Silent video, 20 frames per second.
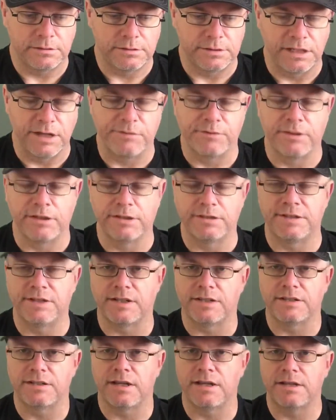Definitely a
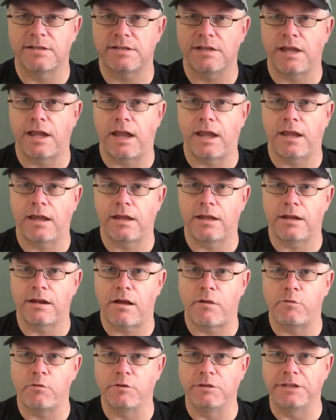success, and
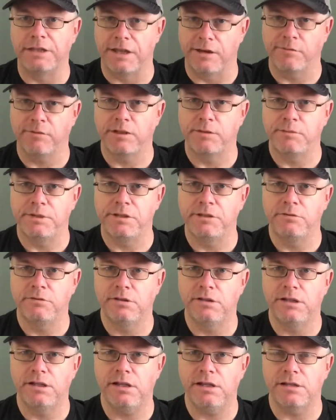I will definitely be
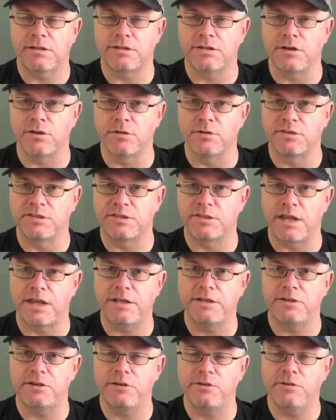doing it again. So
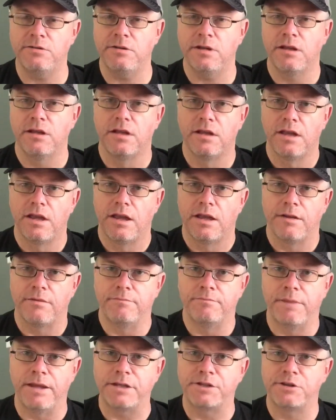stay tuned.
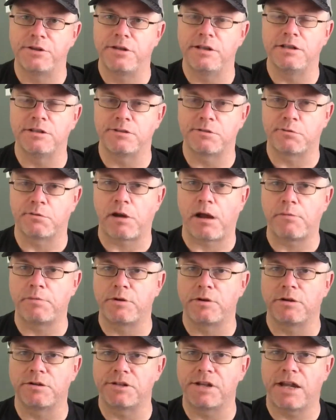Make sure you subscribe
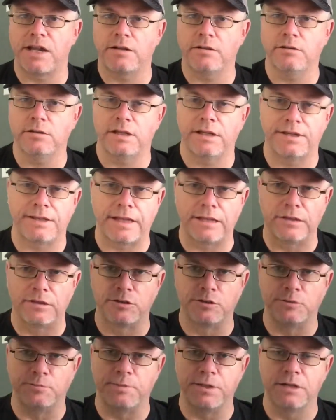to our channel and hit that
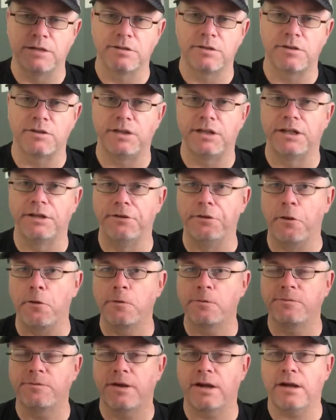little bell so you get
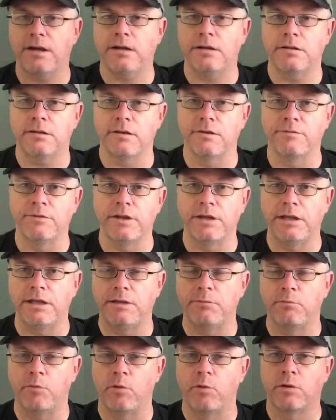notified of
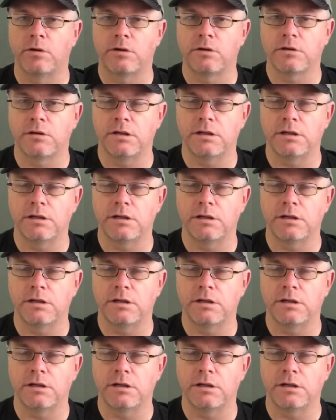any more